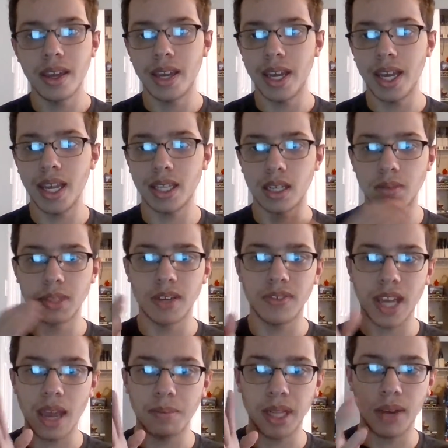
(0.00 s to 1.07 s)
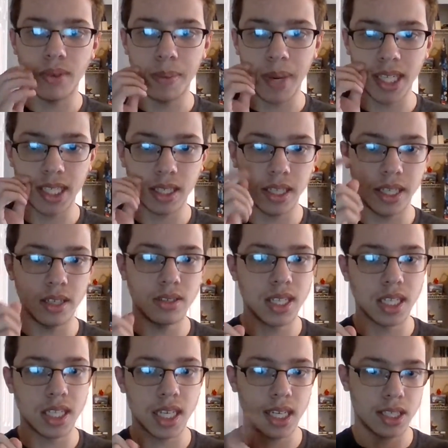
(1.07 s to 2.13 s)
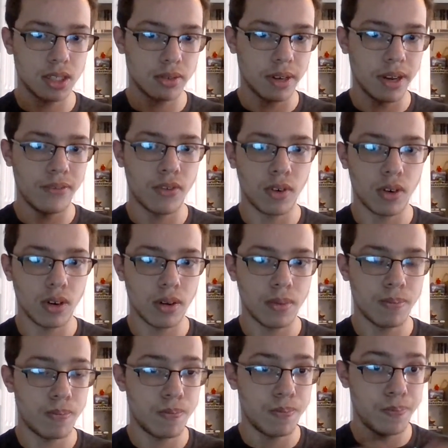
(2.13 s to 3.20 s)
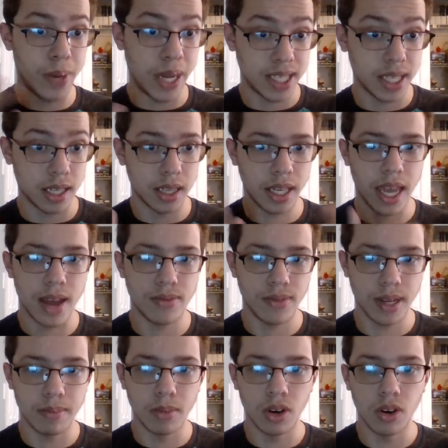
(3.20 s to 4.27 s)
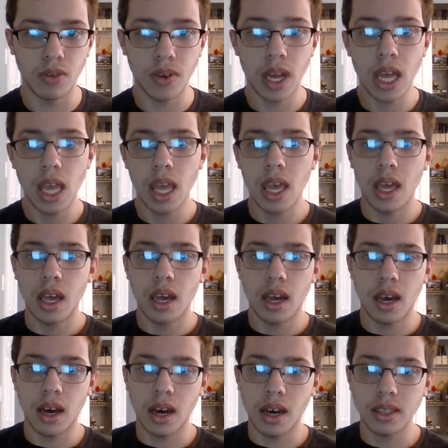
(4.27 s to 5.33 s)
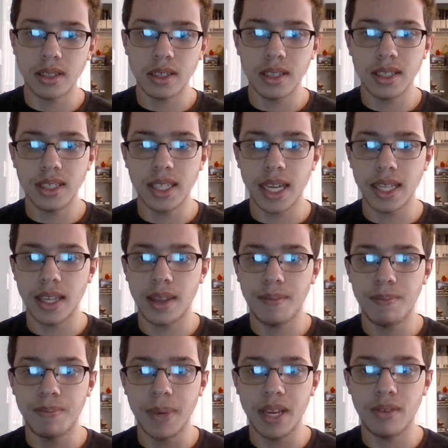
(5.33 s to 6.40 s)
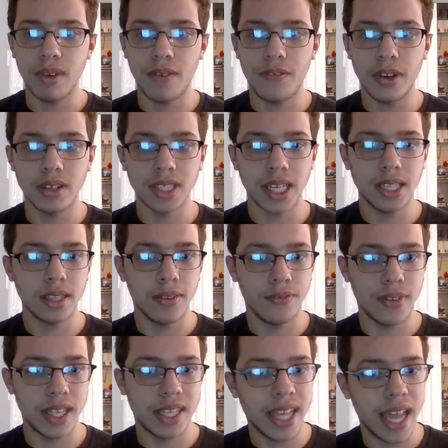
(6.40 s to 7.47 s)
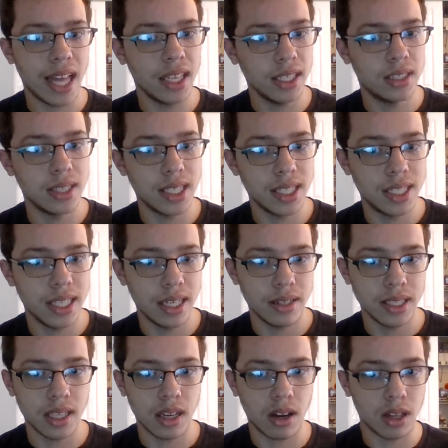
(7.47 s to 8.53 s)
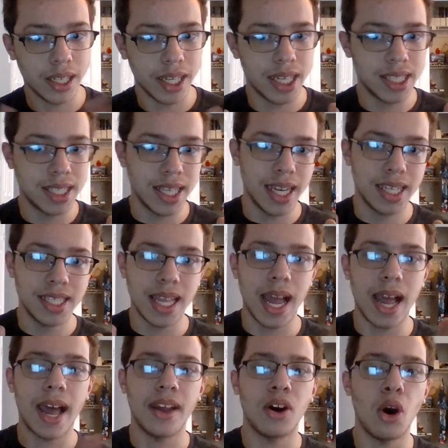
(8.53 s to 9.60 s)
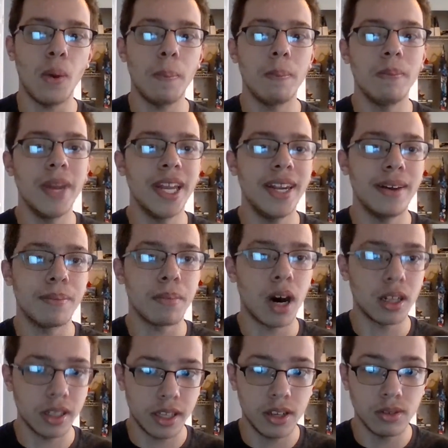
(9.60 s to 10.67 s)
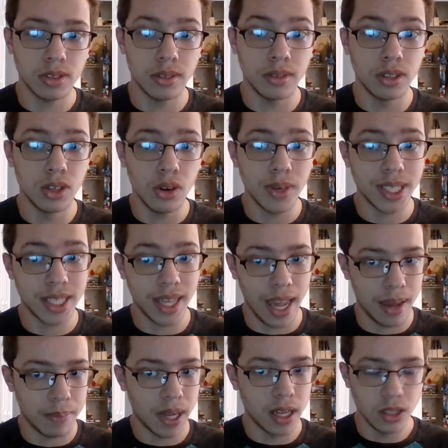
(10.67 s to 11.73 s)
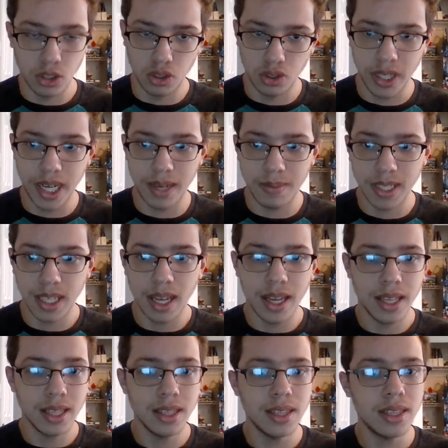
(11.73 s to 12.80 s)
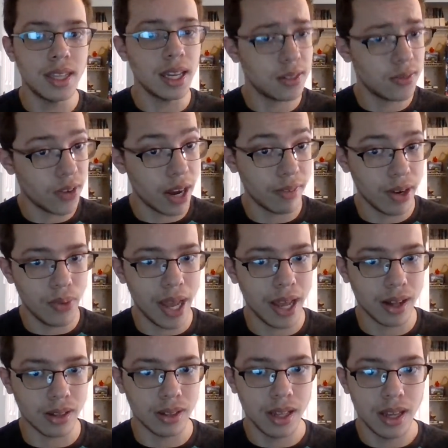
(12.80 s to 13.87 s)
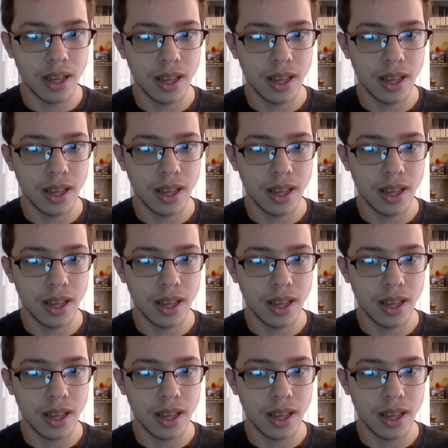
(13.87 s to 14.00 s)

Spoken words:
In terms of gameplay, we basically use the touchscreen for basically every move. Other than it being what feels like the finale to this series, all I can say is that I hope Media Molecule's newest game, Dreams, does very well.